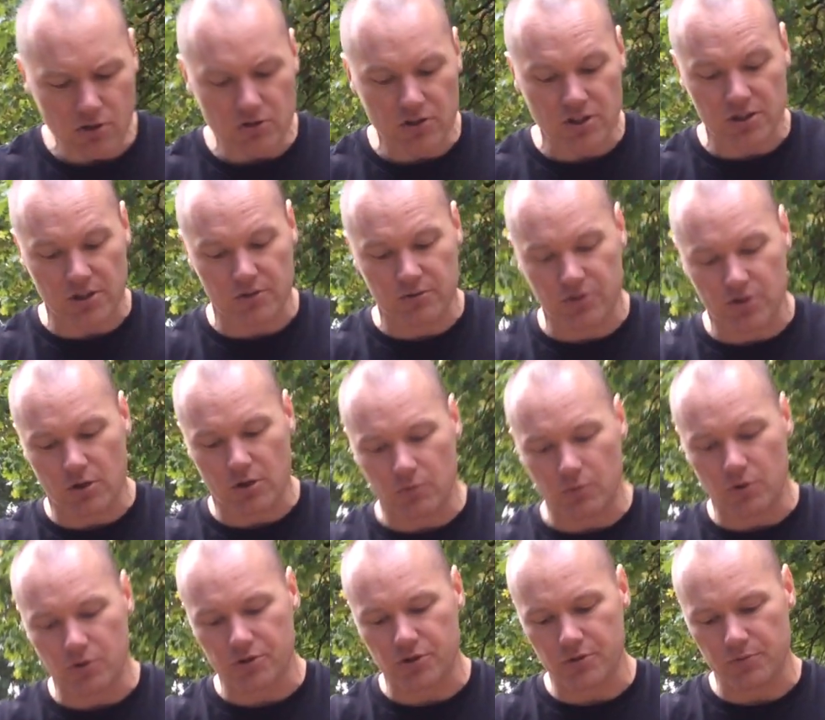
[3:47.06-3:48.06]
use this in salt
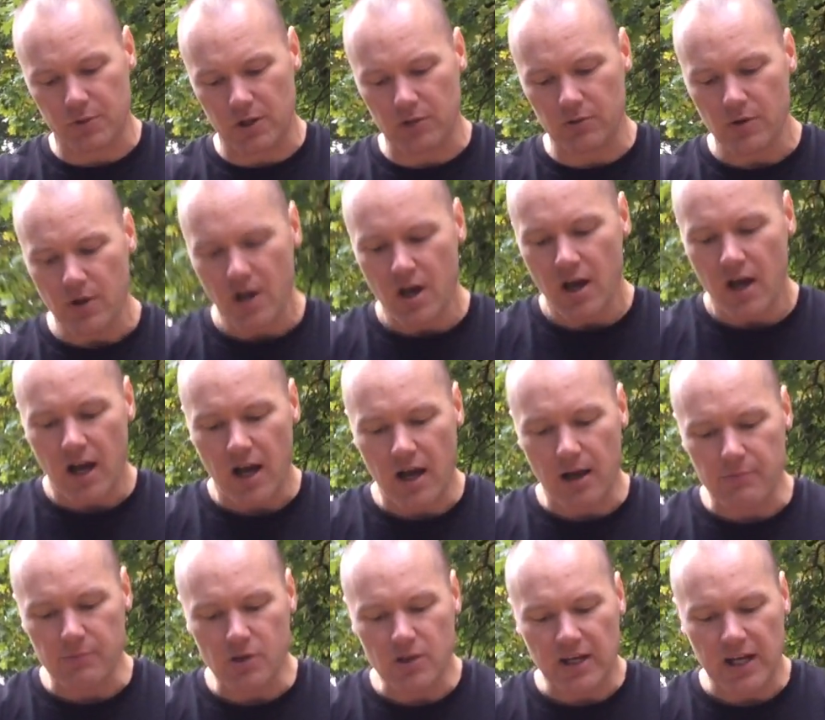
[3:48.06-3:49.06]
water as well.
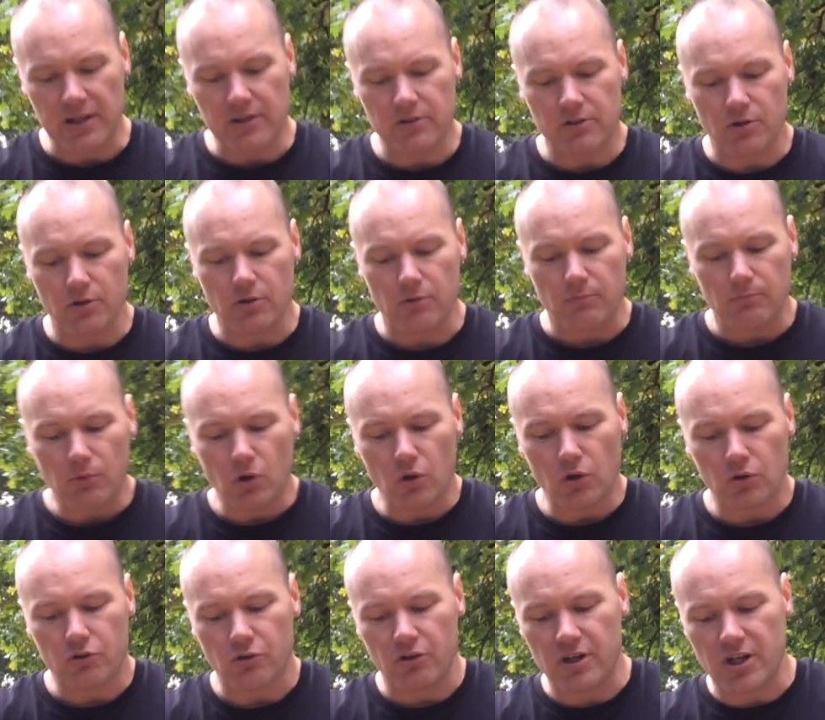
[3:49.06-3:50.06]
You can do
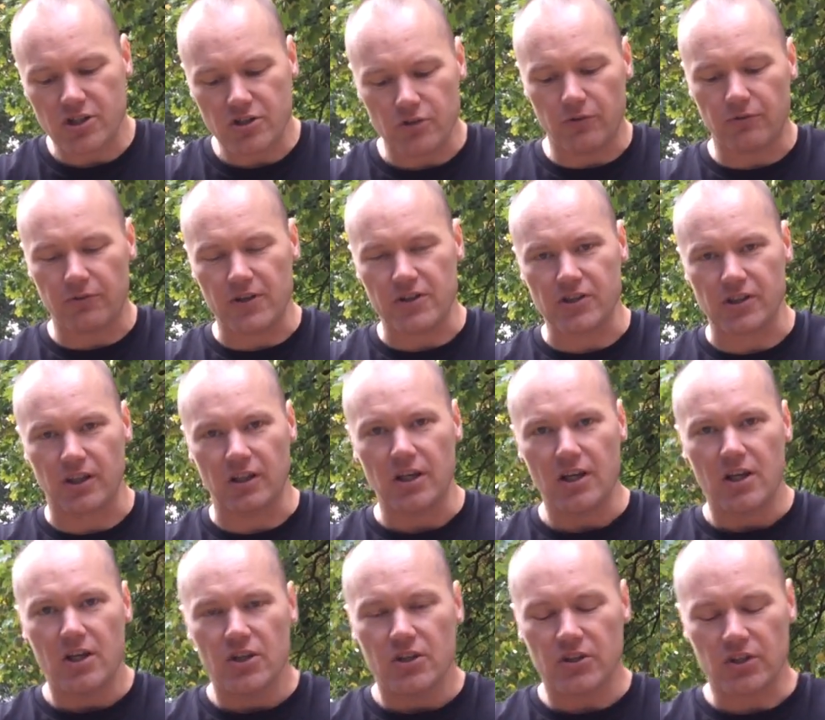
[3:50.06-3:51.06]
more traditional fishing.
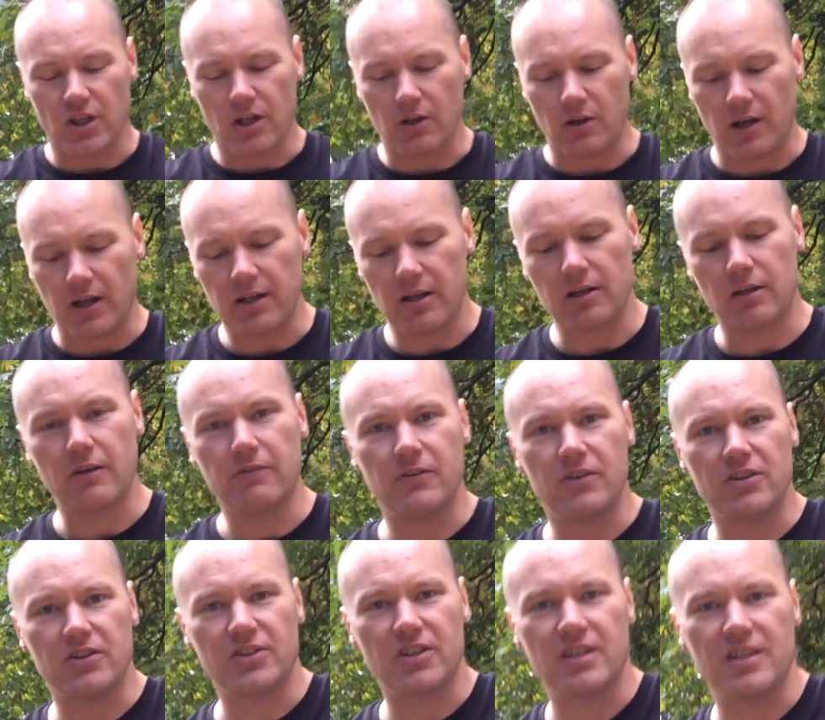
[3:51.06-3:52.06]
So I don't know if
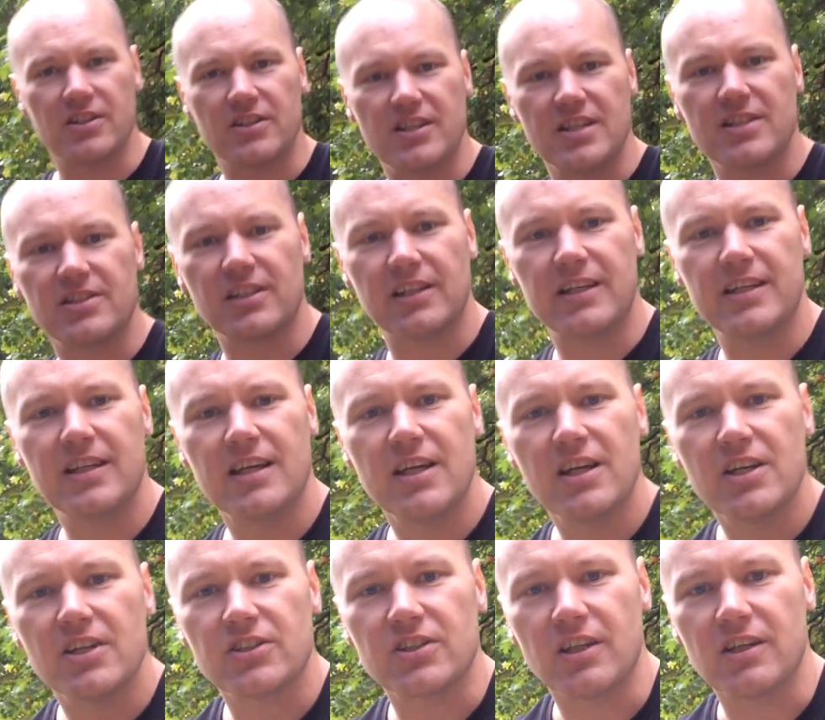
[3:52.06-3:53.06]
you can see this easily.
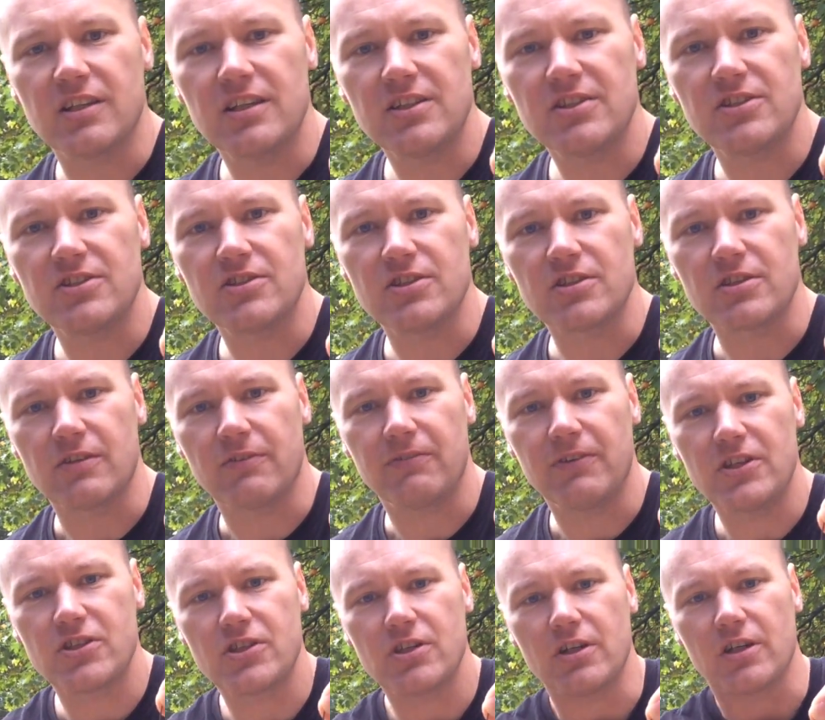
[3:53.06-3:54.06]
So this is just a
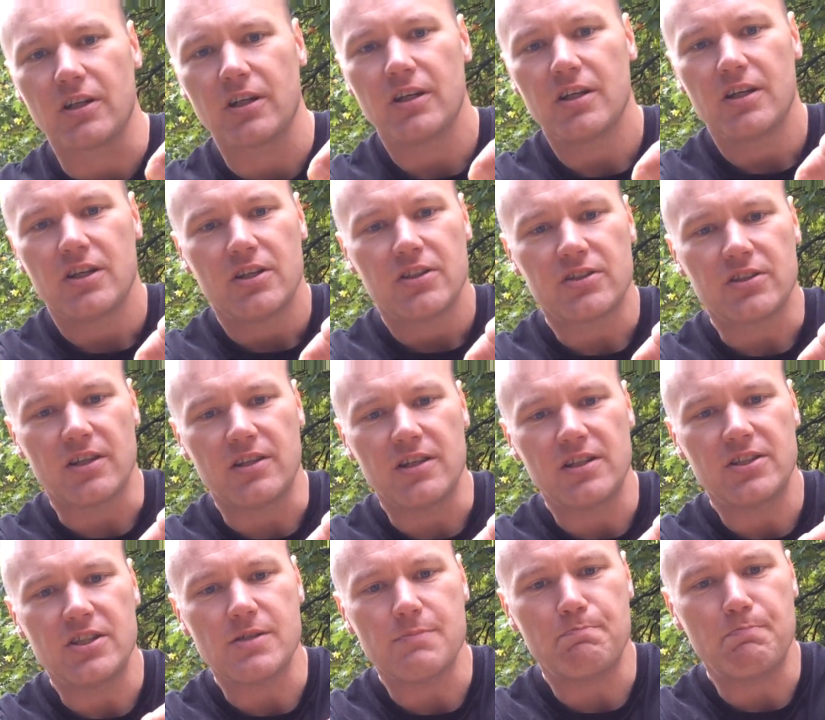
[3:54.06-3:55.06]
fish hook. So
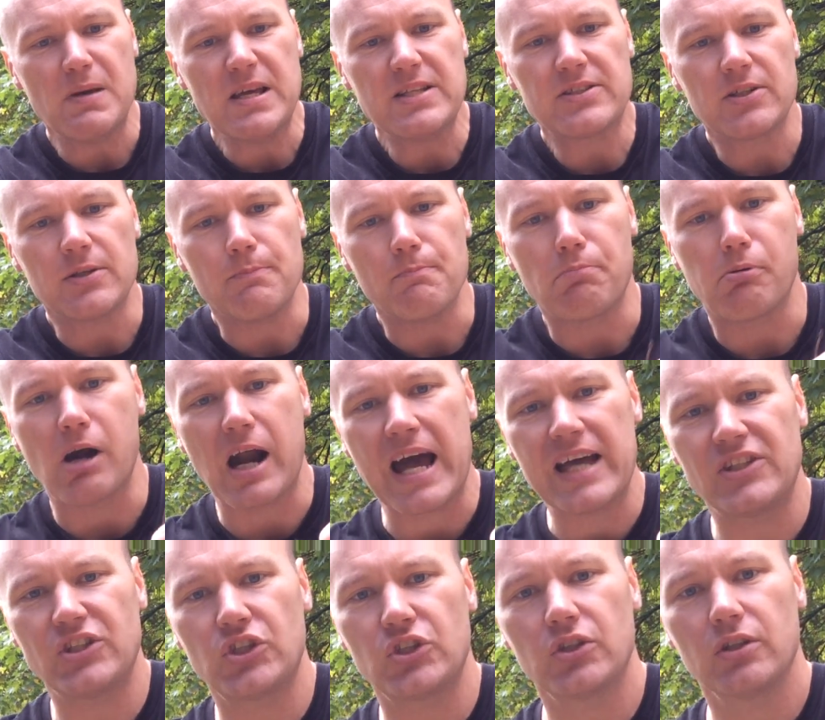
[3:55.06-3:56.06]
this is beaten
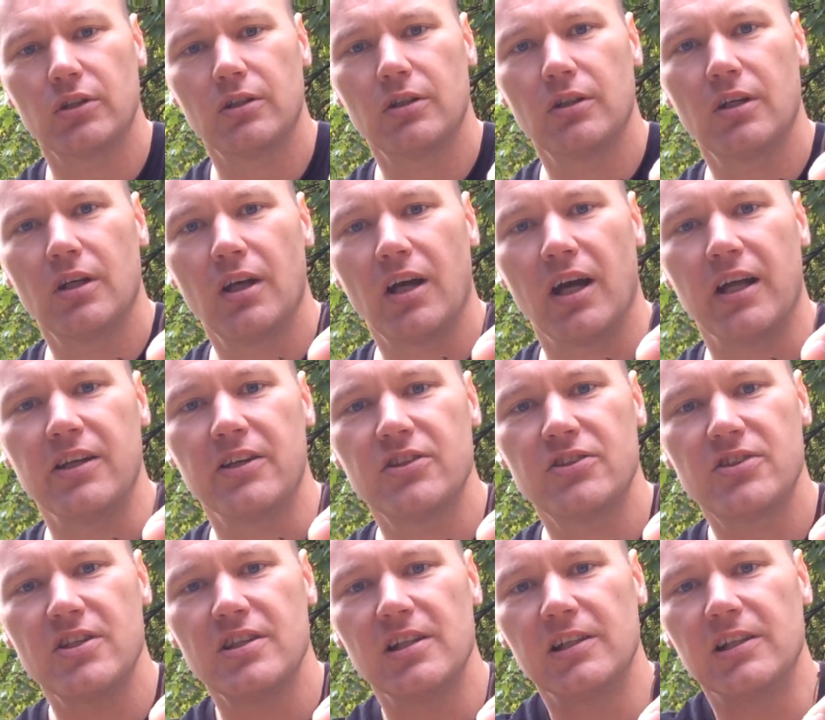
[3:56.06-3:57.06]
brass, and you can
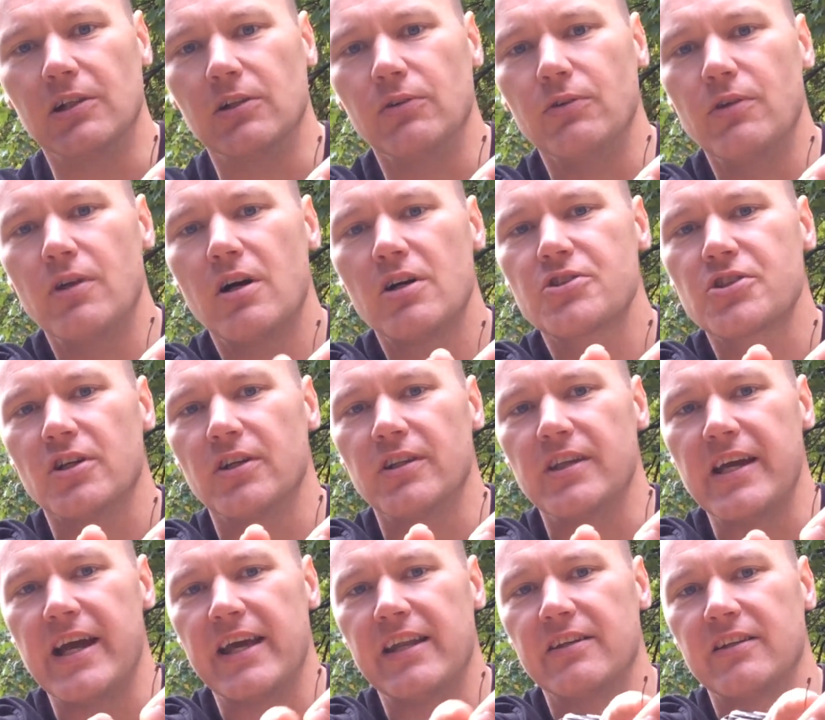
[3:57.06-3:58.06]
see the little notch on
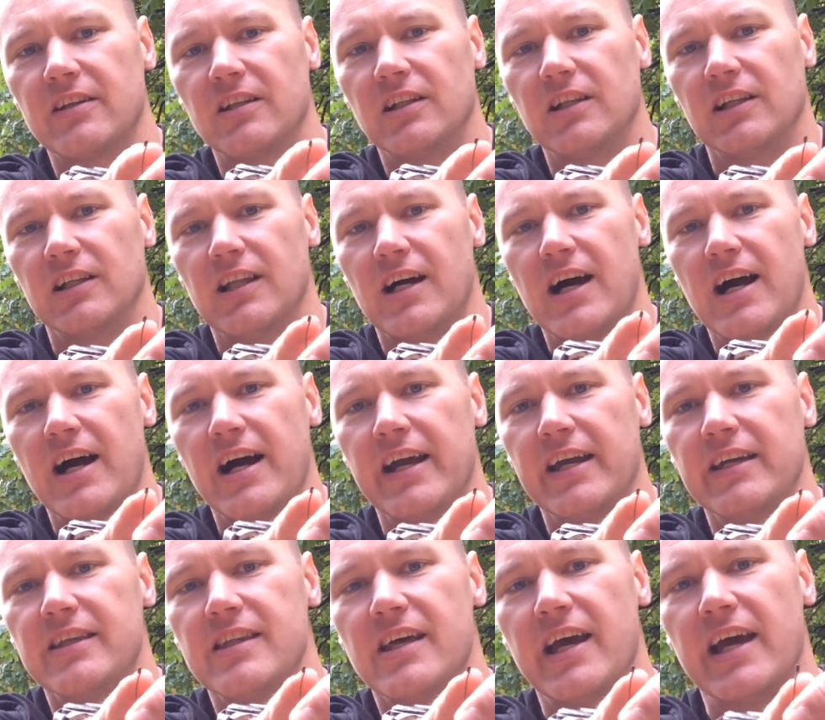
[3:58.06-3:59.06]
the end and a little
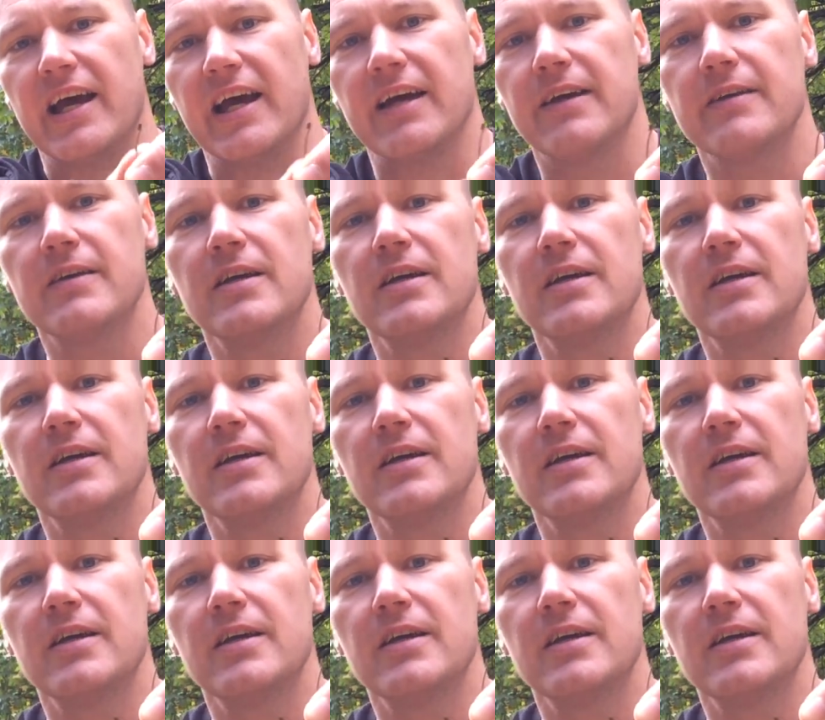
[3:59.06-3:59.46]
eye there.